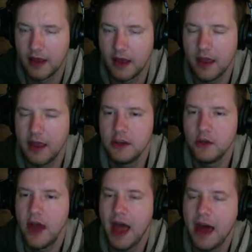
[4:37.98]
and
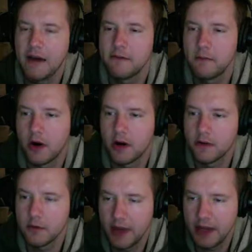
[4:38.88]
you have part
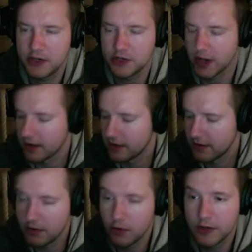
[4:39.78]
of your paycheck,
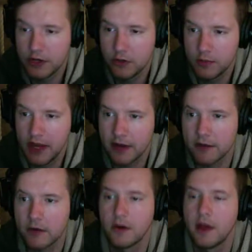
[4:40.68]
you redo
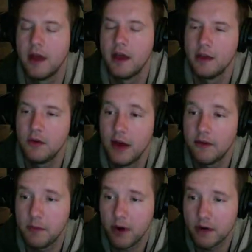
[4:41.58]
payroll, you
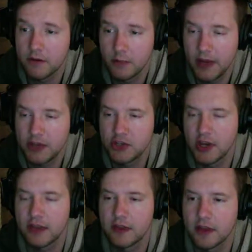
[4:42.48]
have part of your
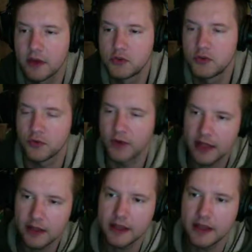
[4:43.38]
paycheck that goes
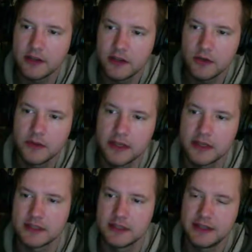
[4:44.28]
directly into
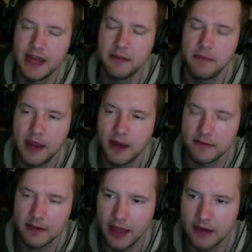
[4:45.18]
this debt
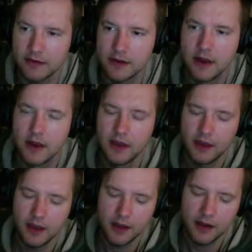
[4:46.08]
payoff account,
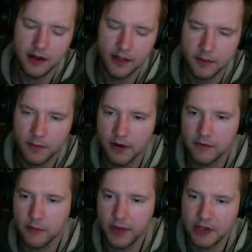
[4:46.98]
and another part of
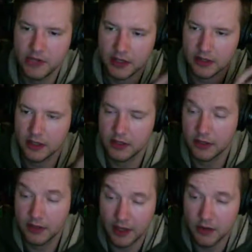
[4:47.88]
your paycheck
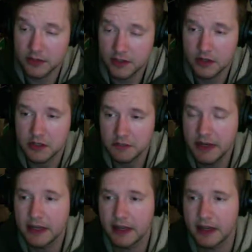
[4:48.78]
that goes into your
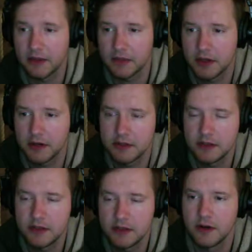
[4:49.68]
spending account, that goes
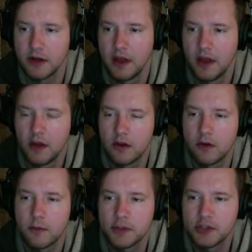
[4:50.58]
into your
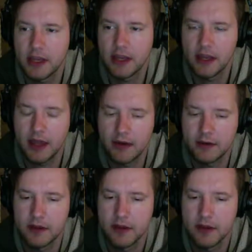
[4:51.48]
normal checking account,